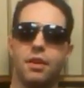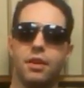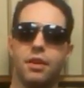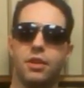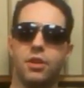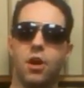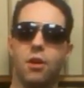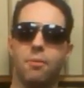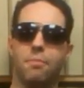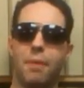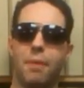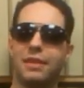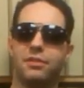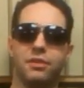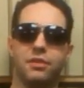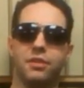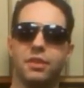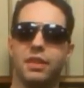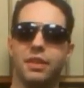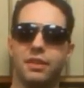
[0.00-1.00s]
you know,
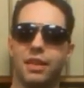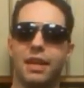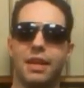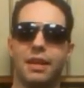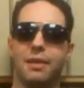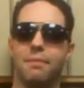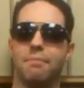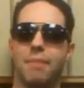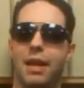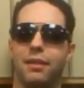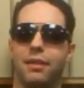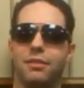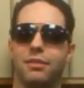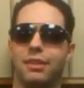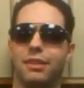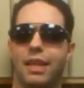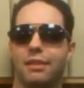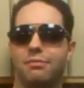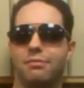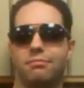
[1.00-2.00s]
basically let him ma-
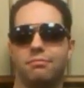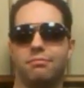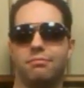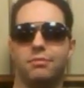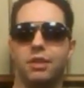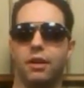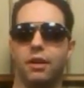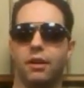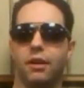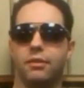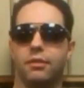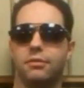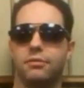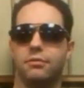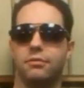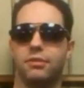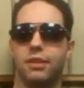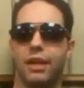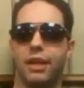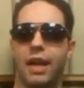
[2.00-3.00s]
let you
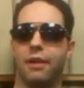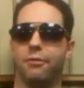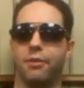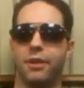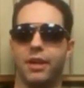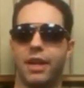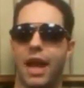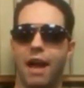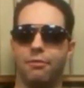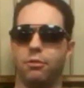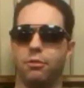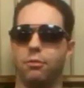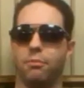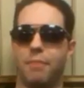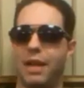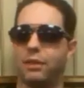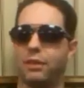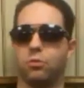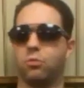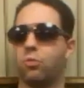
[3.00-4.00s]
know let Henry Cavill
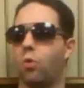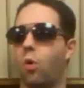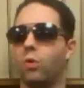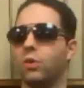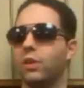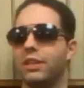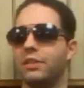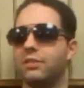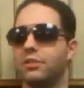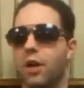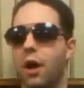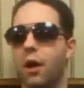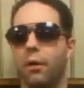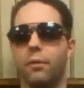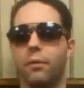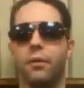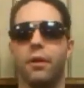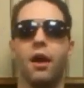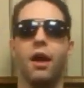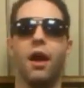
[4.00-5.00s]
make the role his
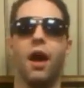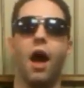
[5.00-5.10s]
own.